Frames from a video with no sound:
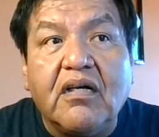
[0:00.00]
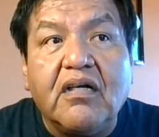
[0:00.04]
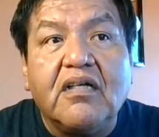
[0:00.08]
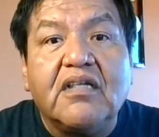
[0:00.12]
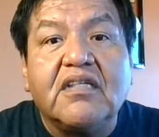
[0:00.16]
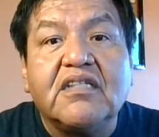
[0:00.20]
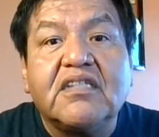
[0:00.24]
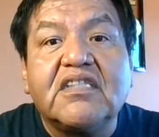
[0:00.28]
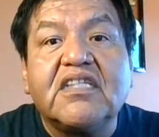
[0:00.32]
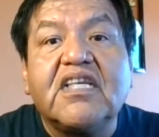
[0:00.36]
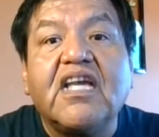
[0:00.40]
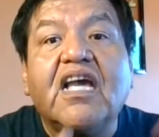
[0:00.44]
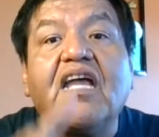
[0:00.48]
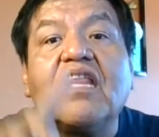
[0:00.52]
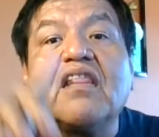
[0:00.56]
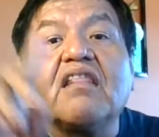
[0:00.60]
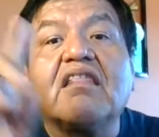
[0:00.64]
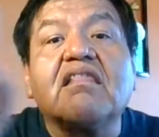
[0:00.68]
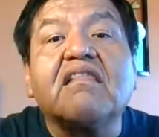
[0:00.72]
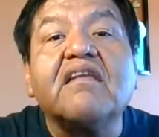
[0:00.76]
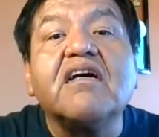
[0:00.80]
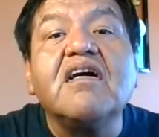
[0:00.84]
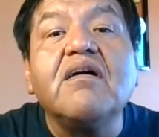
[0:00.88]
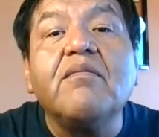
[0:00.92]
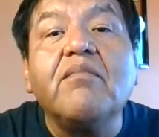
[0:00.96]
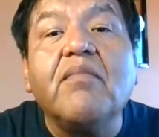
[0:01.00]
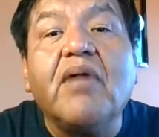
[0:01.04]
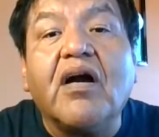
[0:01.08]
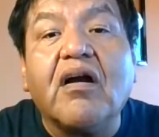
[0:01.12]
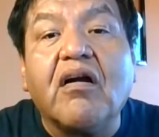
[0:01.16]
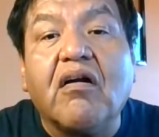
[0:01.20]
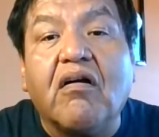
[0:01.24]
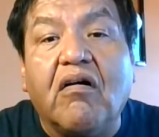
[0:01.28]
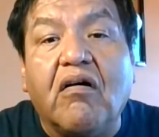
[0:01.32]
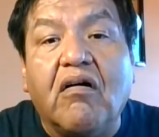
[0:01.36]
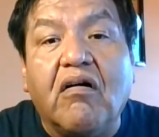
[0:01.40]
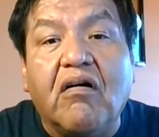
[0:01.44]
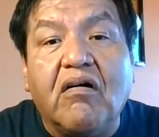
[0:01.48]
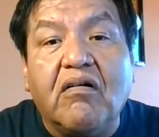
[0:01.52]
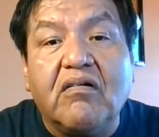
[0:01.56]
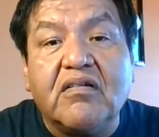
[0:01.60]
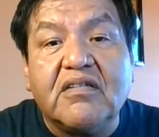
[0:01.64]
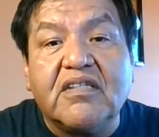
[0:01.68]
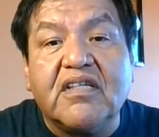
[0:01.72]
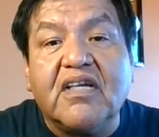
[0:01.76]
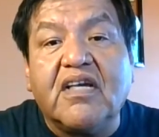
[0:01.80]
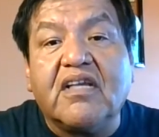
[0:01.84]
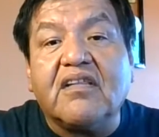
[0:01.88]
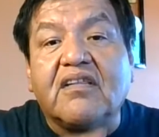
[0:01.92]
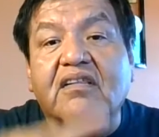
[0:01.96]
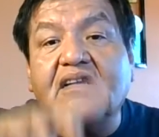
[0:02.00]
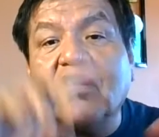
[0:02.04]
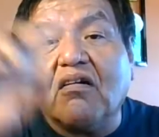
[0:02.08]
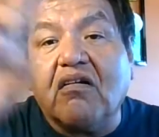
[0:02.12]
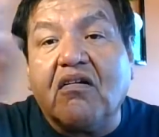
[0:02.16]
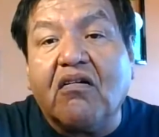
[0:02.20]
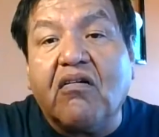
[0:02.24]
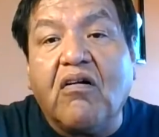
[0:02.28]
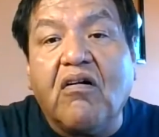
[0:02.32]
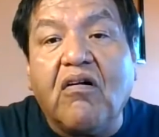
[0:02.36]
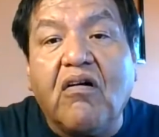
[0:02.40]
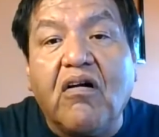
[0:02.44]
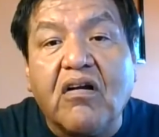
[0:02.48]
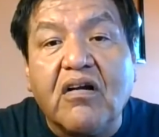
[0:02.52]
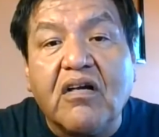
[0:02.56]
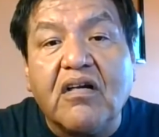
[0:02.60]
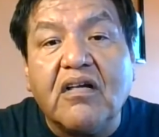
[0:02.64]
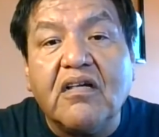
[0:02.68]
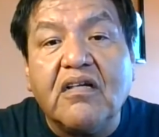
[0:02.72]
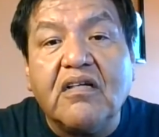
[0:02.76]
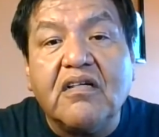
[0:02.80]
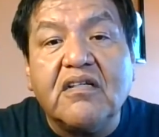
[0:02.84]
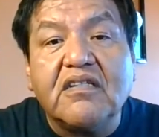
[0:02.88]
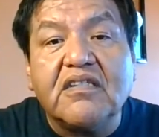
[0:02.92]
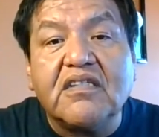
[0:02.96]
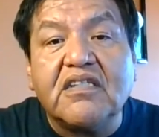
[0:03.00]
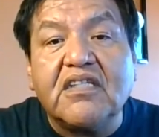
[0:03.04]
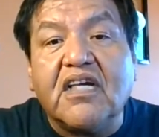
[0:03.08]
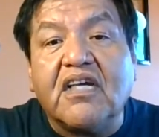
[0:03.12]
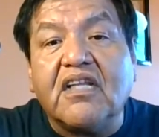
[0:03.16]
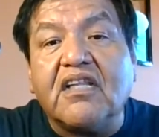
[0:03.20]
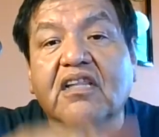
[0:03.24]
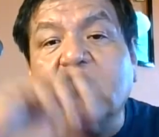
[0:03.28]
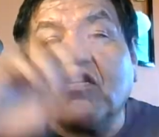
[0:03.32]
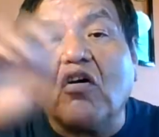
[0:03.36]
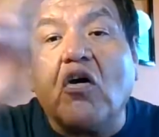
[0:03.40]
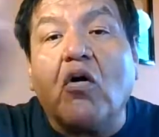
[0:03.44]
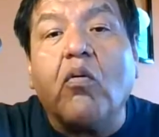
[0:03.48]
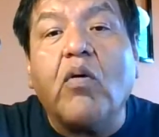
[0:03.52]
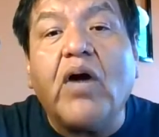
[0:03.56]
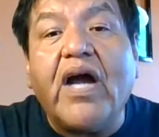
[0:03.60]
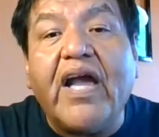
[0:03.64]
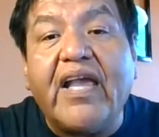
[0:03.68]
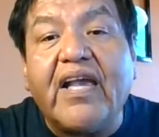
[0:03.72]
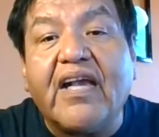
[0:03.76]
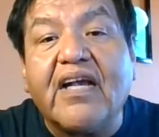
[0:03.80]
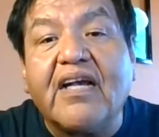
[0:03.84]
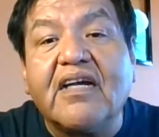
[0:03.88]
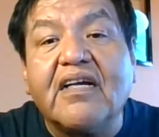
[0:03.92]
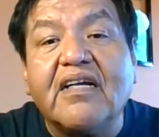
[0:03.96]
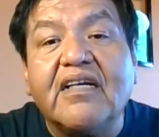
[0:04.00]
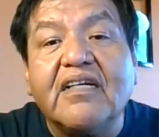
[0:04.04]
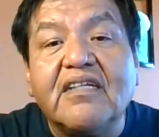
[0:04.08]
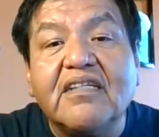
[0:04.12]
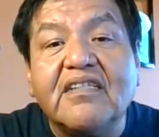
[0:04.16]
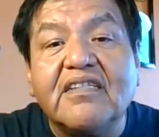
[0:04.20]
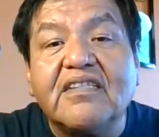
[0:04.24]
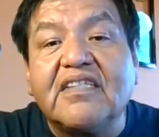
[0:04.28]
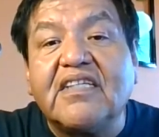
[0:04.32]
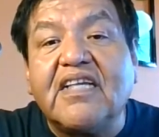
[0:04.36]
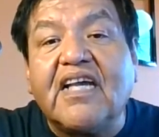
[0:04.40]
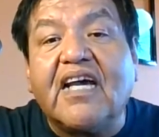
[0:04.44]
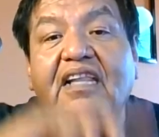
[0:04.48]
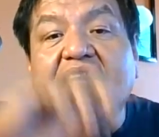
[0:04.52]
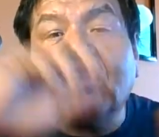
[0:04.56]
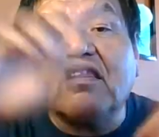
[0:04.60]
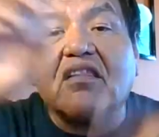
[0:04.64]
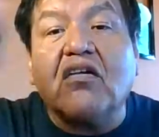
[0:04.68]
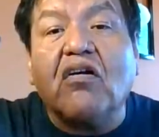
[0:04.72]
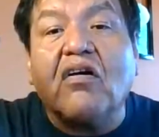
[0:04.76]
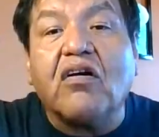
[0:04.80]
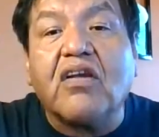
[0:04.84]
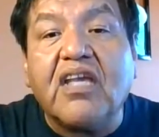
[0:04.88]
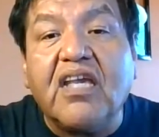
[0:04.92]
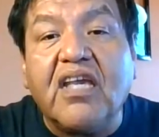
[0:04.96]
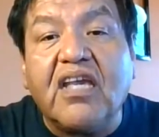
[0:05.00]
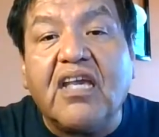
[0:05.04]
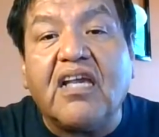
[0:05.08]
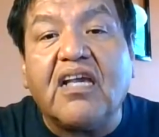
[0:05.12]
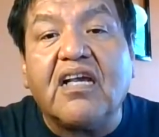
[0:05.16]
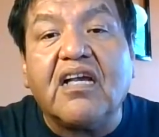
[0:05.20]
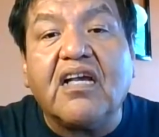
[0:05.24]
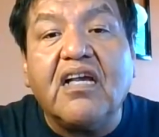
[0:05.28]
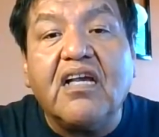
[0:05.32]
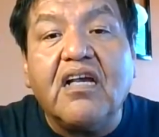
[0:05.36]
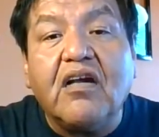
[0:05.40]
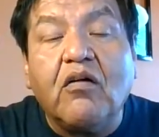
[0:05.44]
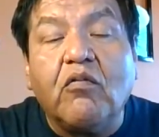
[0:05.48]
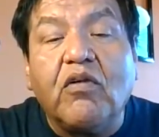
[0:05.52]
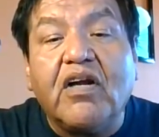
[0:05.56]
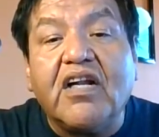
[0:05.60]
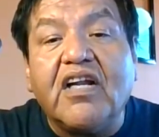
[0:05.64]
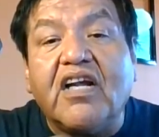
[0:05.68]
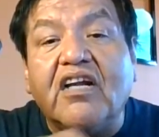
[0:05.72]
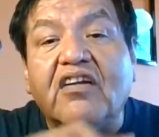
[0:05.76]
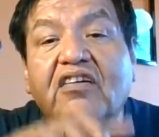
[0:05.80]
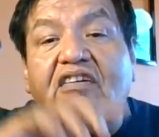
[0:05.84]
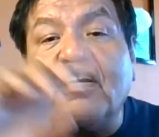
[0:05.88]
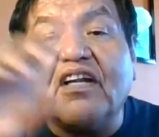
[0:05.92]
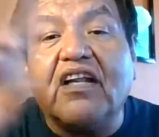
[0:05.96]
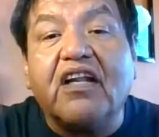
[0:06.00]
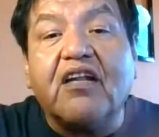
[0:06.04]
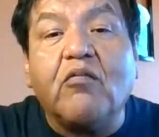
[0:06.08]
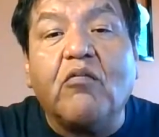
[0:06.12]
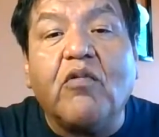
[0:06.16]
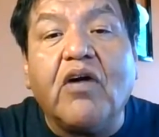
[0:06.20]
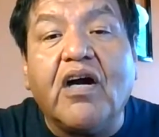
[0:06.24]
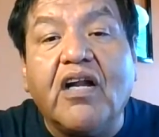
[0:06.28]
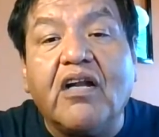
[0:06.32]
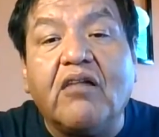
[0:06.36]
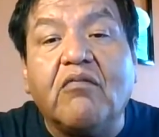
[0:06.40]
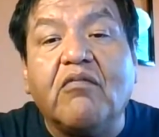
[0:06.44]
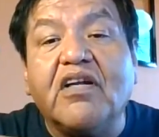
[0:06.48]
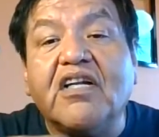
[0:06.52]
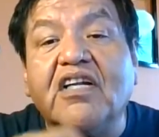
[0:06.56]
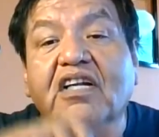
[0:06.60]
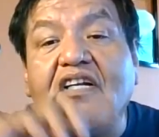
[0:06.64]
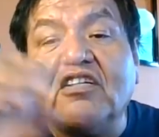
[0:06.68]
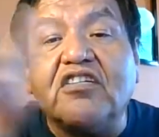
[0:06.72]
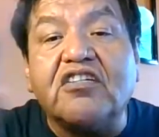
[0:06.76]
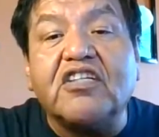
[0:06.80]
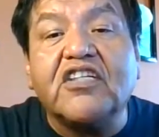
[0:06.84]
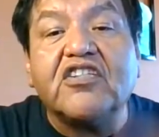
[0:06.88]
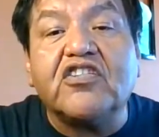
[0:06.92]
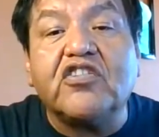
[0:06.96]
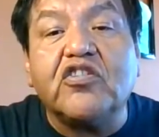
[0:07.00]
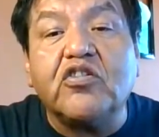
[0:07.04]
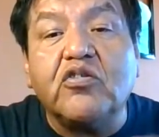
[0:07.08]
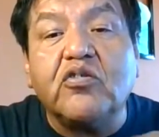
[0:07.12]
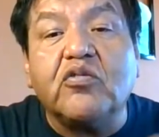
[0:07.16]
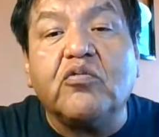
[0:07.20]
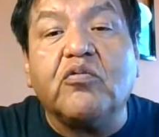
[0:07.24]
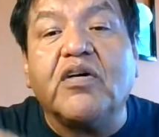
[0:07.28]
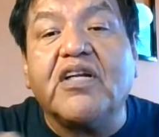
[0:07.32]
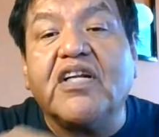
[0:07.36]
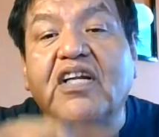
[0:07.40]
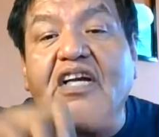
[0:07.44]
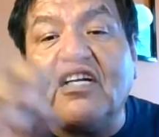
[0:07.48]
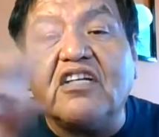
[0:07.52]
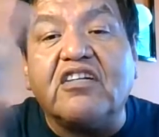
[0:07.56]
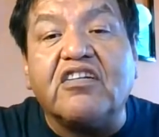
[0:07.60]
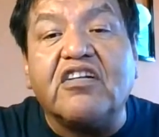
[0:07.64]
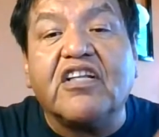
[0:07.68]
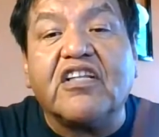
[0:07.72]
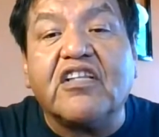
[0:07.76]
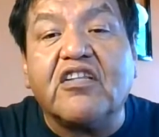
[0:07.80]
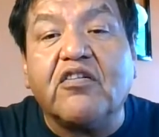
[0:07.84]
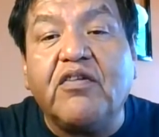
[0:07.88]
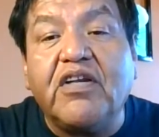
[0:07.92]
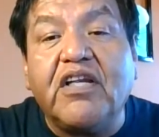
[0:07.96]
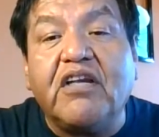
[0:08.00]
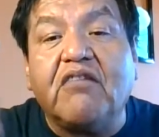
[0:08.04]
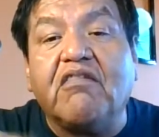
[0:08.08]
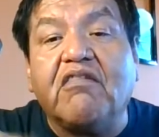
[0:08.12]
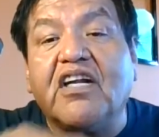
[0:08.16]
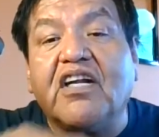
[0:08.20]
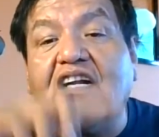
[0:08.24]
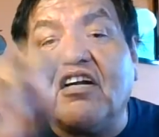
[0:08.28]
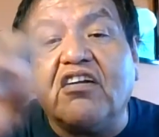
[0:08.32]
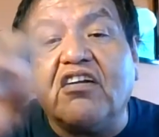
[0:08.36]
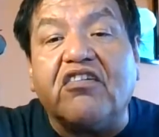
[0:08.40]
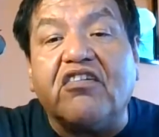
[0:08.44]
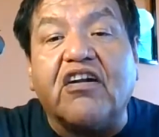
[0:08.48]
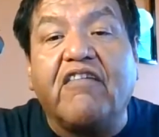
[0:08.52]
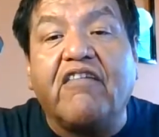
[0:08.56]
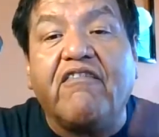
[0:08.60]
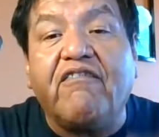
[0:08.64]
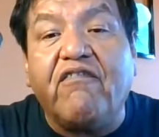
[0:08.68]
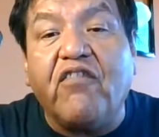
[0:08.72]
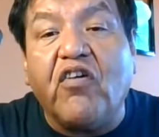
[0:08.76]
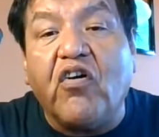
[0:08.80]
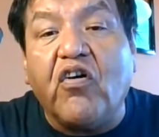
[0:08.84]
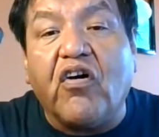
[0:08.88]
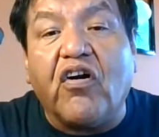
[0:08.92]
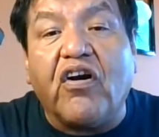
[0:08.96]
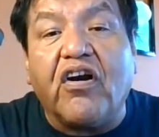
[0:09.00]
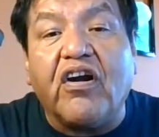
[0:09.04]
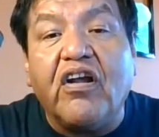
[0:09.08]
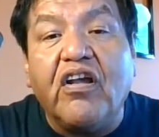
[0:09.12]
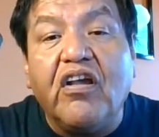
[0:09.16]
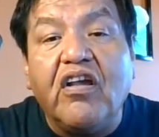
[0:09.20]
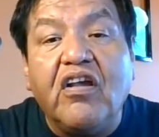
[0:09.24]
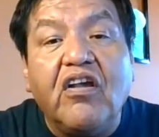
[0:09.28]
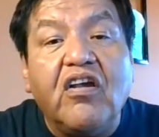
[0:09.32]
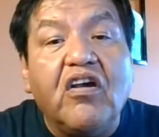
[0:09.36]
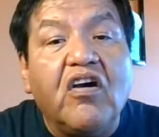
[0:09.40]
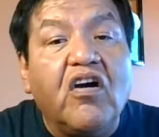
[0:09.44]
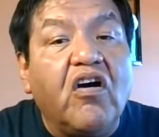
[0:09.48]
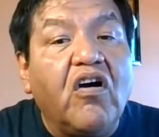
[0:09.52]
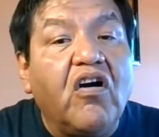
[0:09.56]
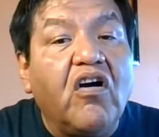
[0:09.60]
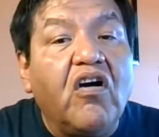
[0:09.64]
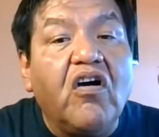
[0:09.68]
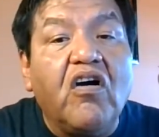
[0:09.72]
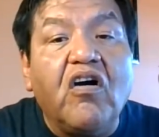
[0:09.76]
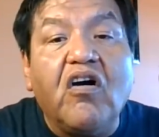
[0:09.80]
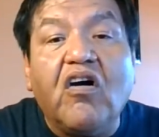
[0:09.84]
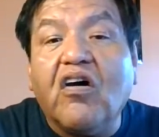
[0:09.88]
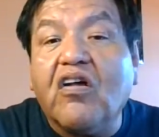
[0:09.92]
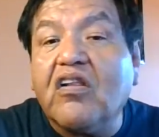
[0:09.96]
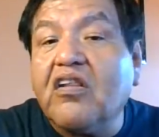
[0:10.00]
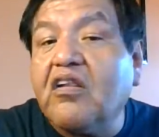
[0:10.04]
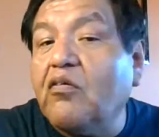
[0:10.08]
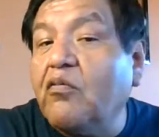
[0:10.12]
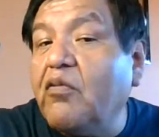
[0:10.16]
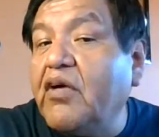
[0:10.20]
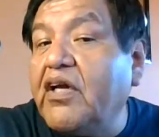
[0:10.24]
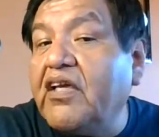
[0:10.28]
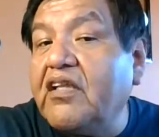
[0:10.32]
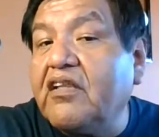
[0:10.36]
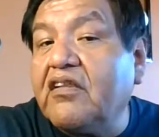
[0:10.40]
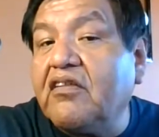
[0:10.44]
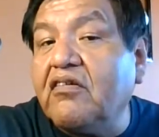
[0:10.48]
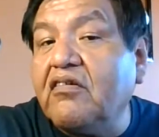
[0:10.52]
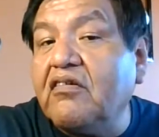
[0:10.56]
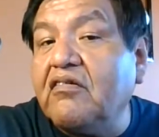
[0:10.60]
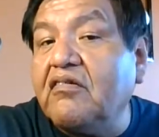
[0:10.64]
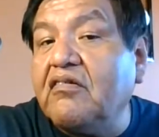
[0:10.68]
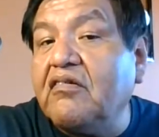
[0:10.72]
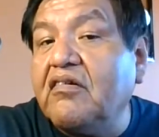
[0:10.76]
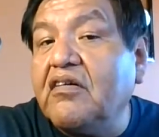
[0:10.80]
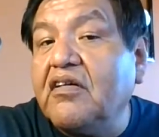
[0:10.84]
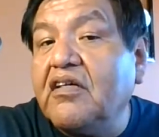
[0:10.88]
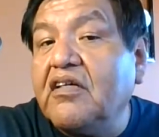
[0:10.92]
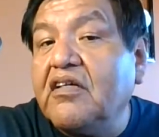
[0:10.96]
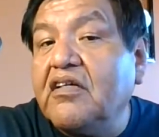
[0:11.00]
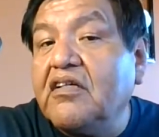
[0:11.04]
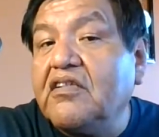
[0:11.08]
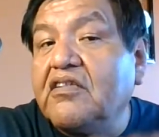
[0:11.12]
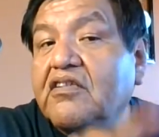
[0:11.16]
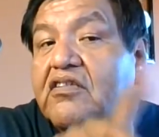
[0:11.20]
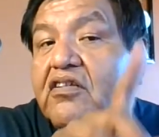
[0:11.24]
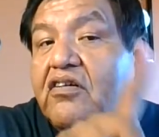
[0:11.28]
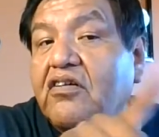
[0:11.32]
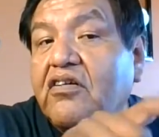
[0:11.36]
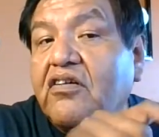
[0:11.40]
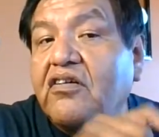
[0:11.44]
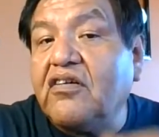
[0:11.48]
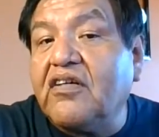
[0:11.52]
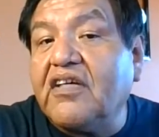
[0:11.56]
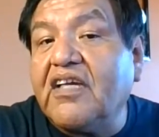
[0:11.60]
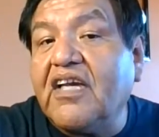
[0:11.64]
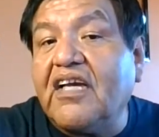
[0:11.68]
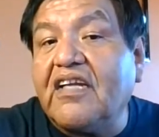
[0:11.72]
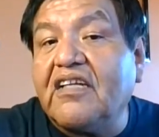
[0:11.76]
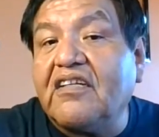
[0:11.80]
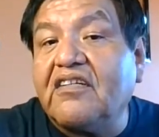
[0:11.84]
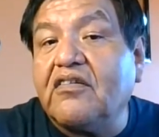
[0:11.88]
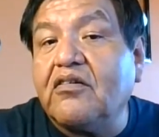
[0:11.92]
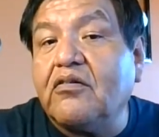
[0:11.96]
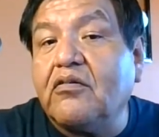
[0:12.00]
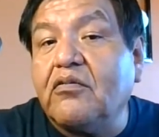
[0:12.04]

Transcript: Siant Humako, Sianta Gok, Sianta Waik, Sianto Geek, 101, 102, 103, 104, all the way through till you get to